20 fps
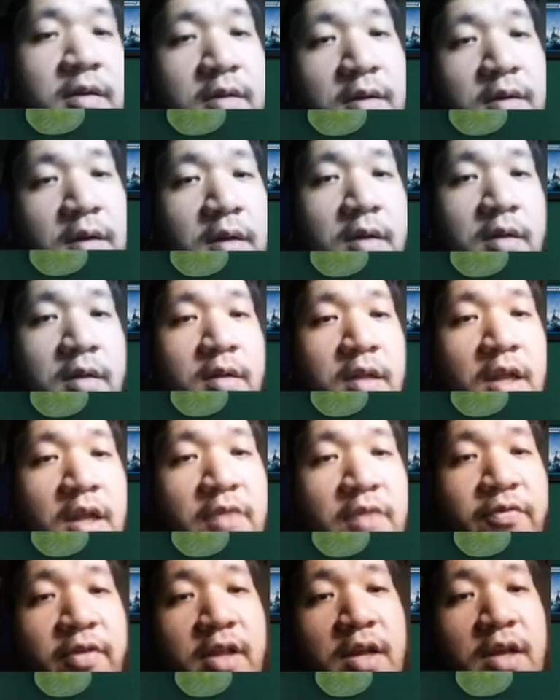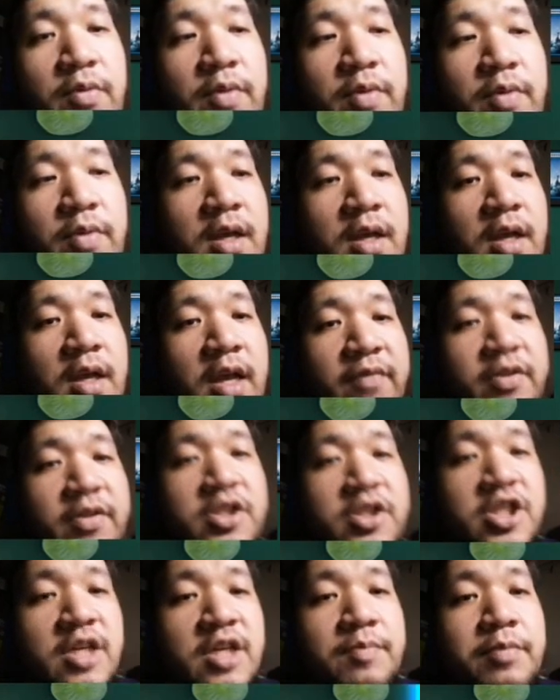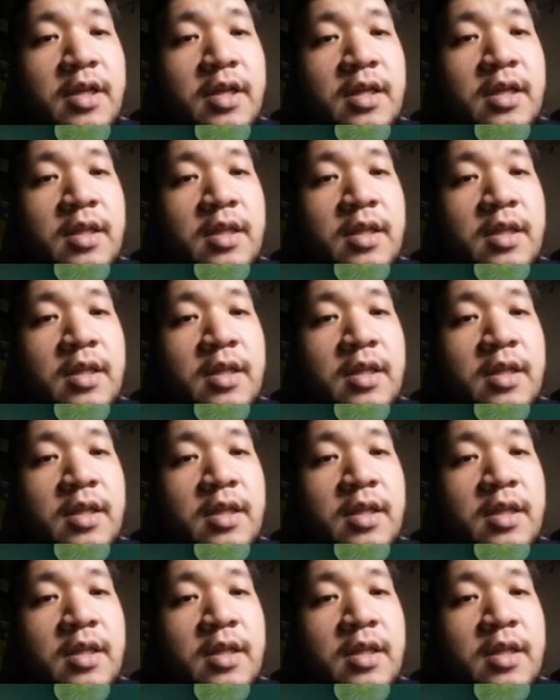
Thankfully, we have a cheap play now.